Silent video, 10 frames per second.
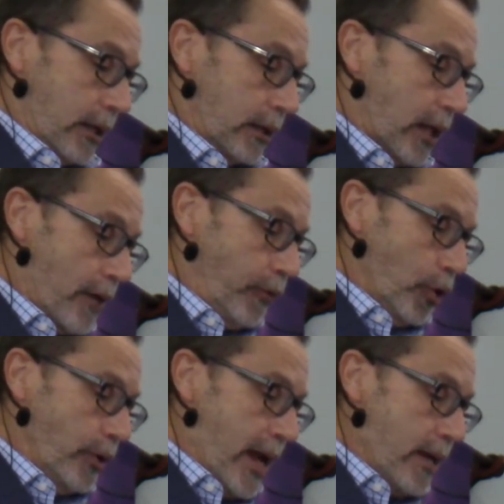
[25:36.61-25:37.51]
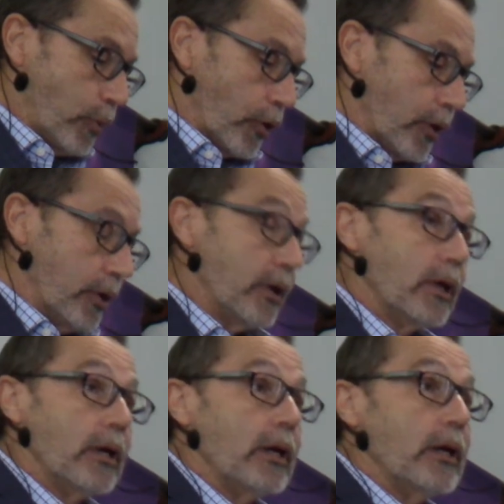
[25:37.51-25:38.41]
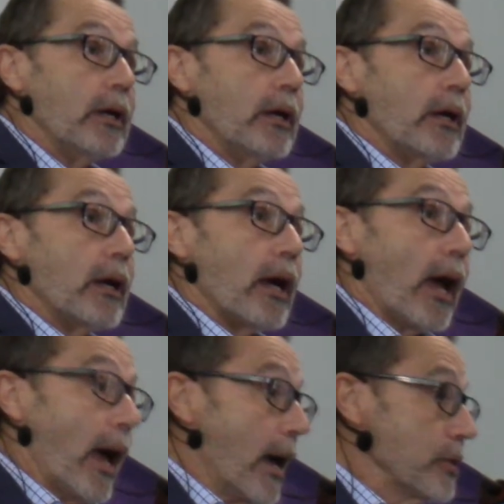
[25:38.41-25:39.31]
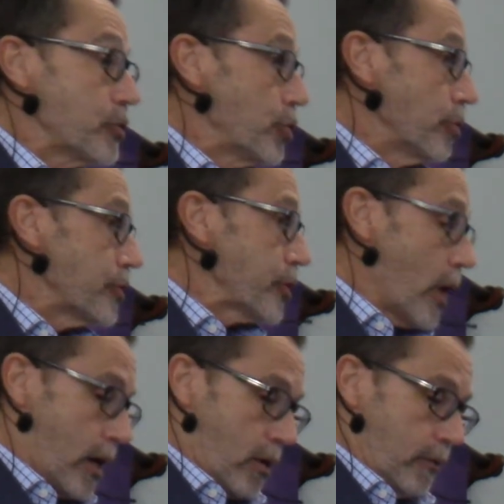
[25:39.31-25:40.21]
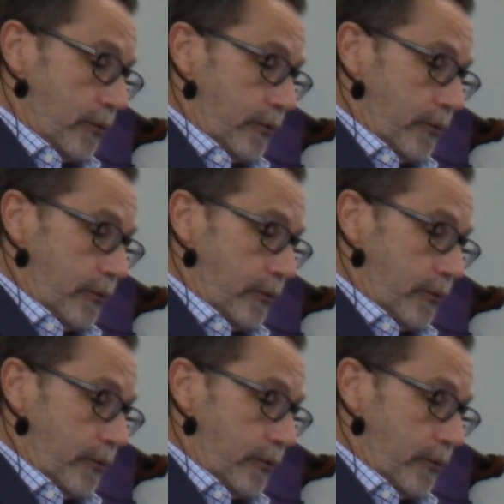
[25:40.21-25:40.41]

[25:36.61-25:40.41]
love your neighbor as yourself.